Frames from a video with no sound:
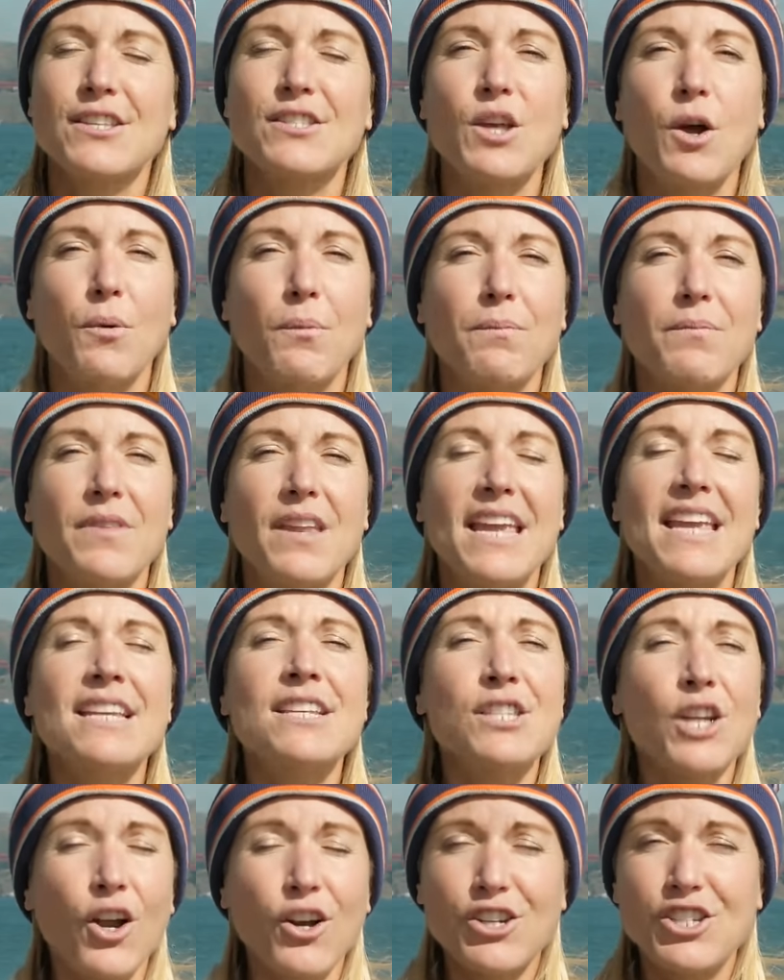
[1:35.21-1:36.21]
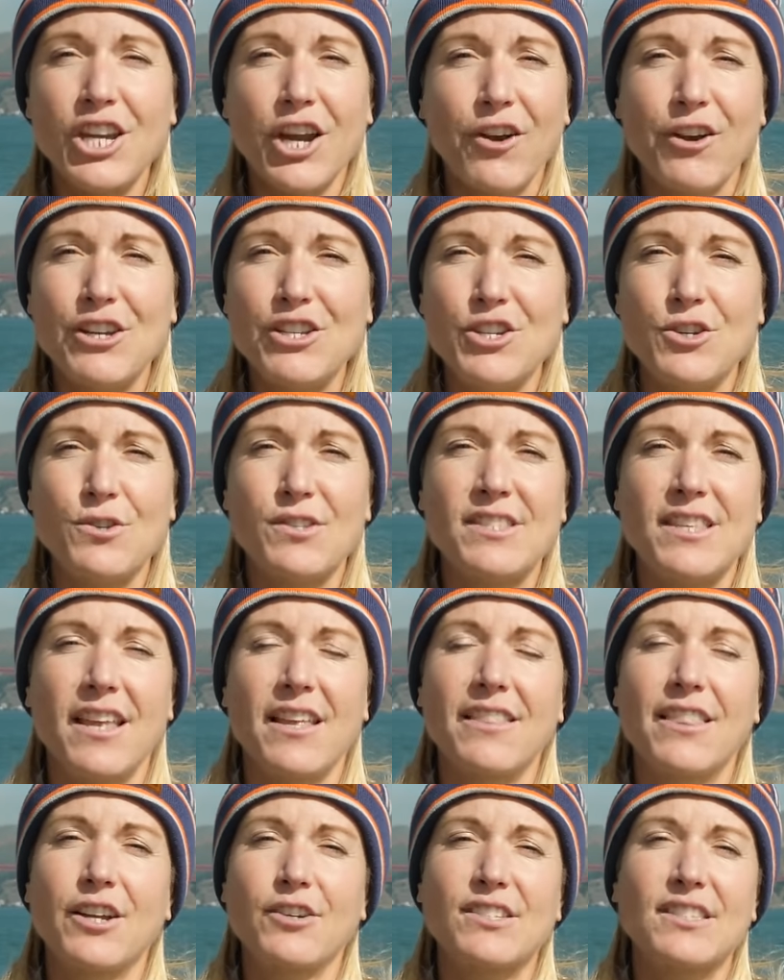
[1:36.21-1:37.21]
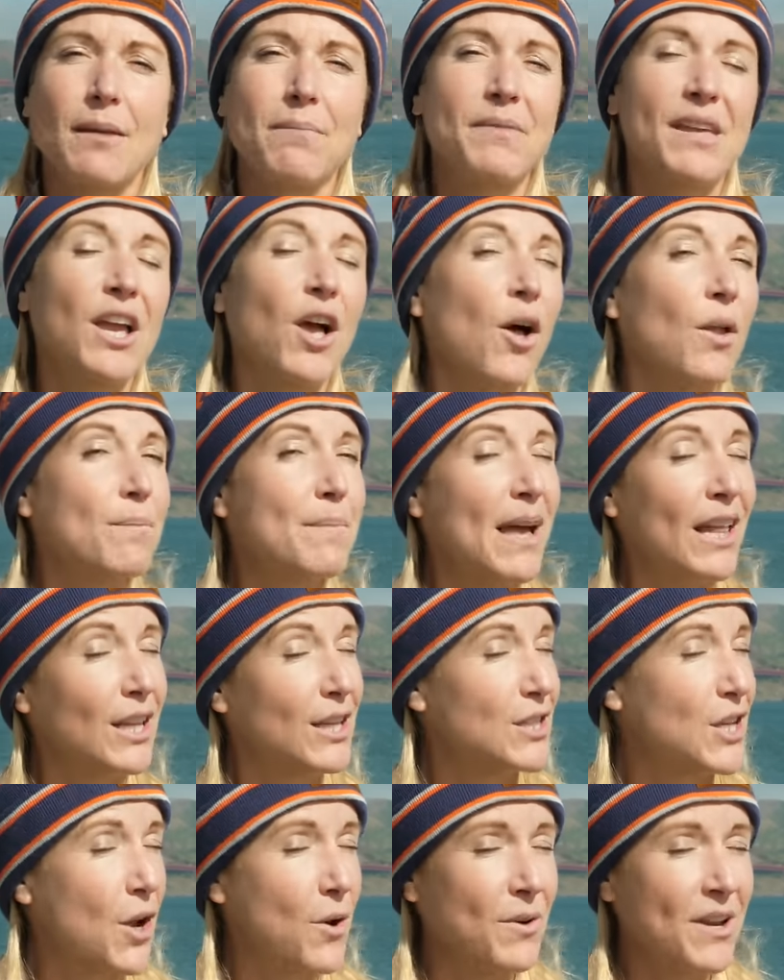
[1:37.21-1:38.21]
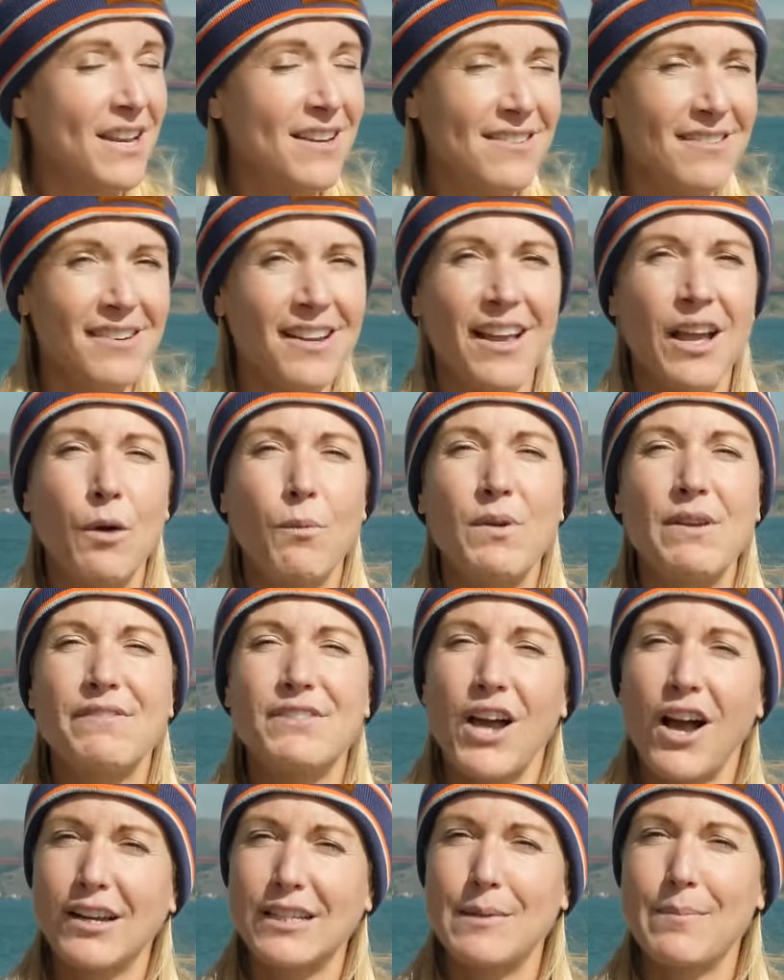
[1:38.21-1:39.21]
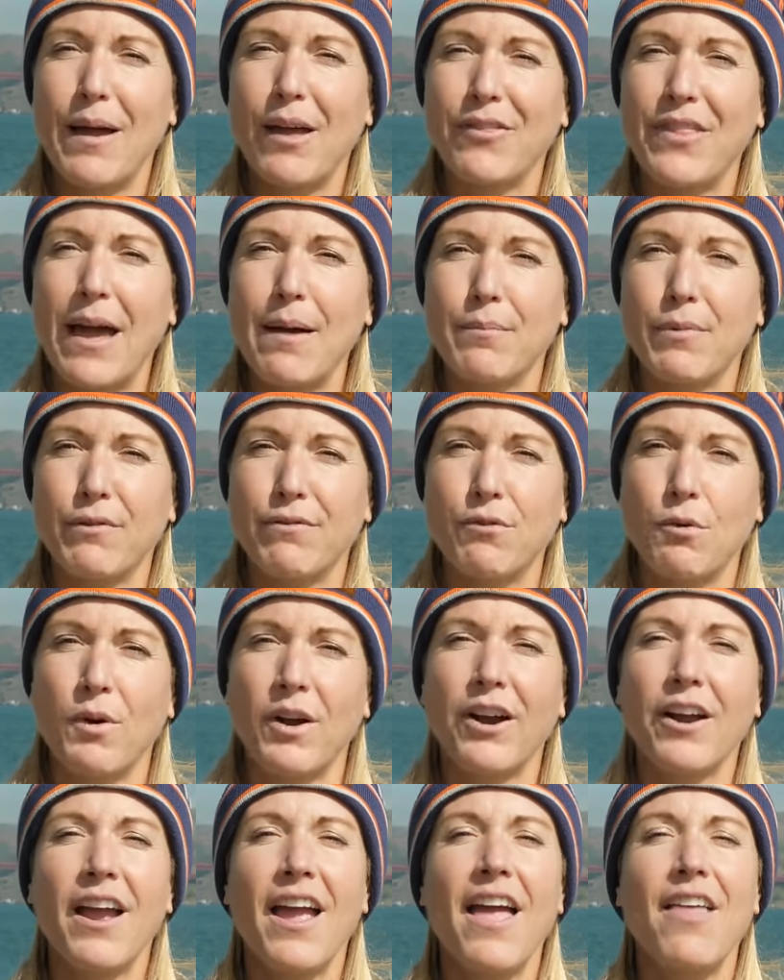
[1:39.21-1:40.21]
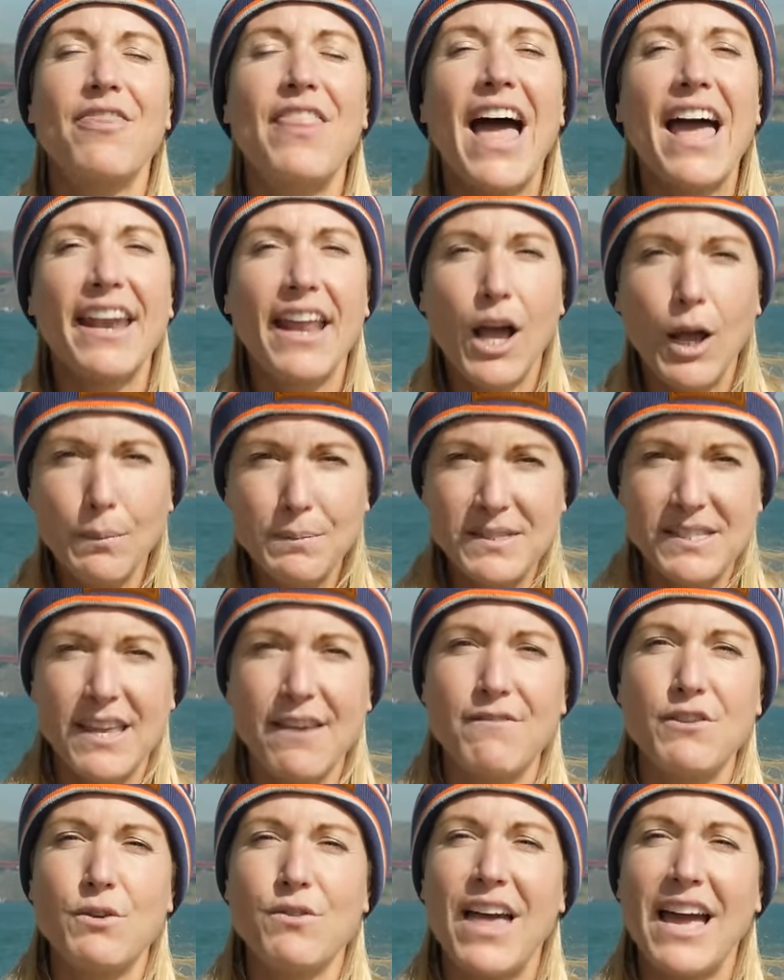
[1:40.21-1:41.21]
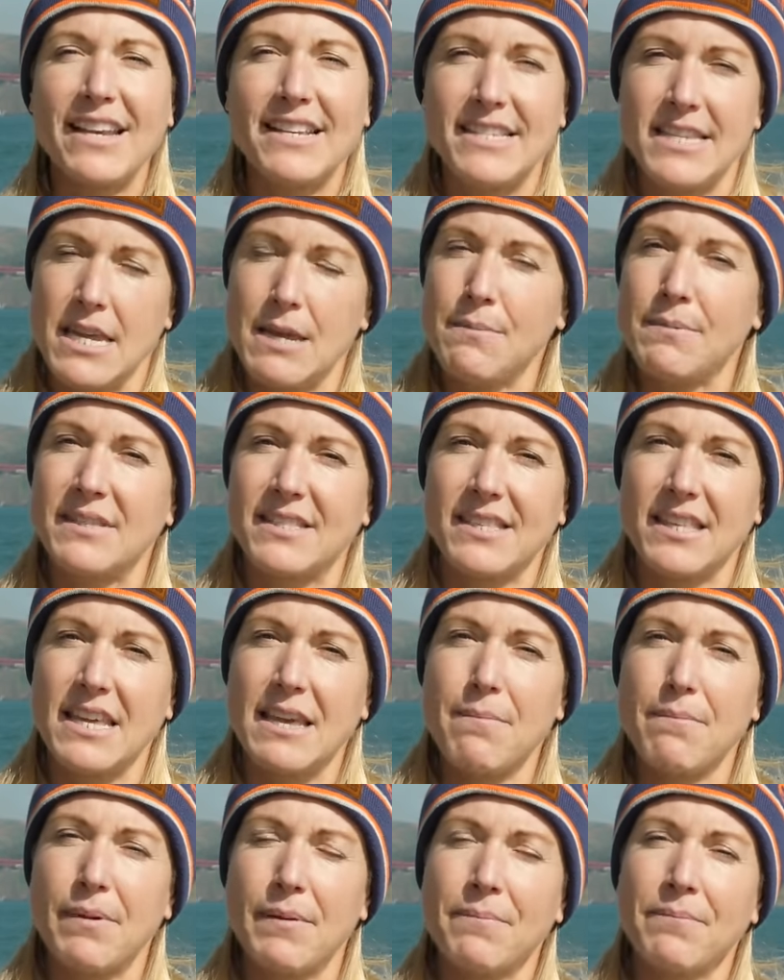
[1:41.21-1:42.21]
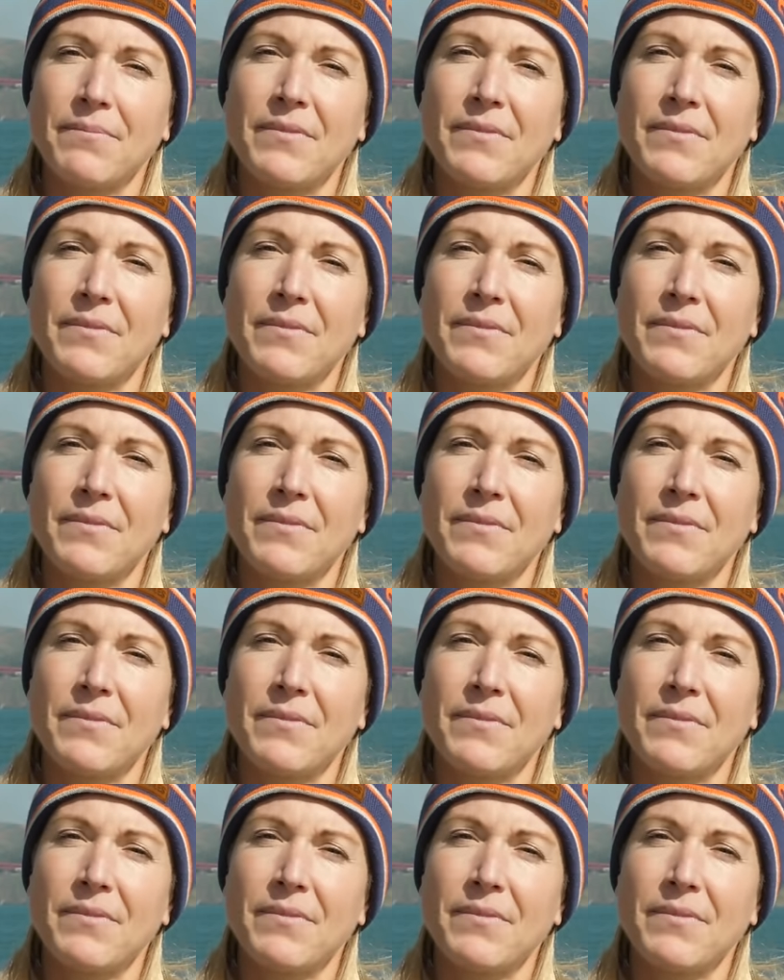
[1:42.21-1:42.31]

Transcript: So in tart cherry juice, there's something called melatonin. We've talked about that before. That helps give you that deep sleep.